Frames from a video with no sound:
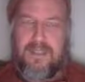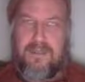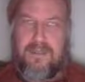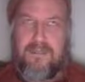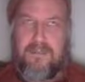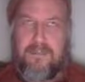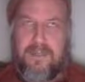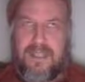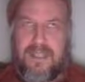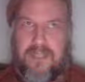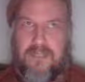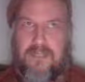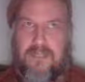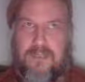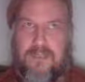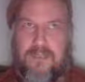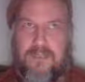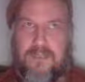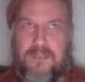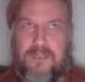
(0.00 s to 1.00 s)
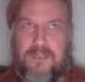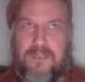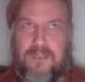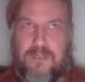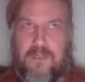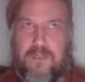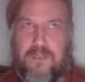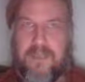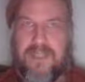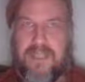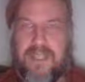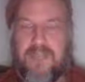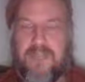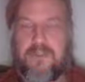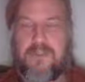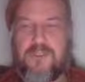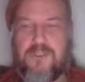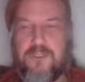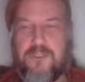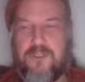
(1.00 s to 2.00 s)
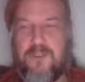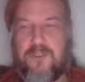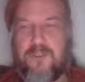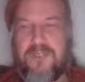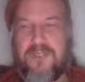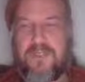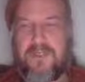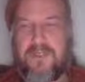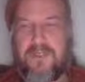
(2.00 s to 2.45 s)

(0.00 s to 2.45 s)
makes human language human?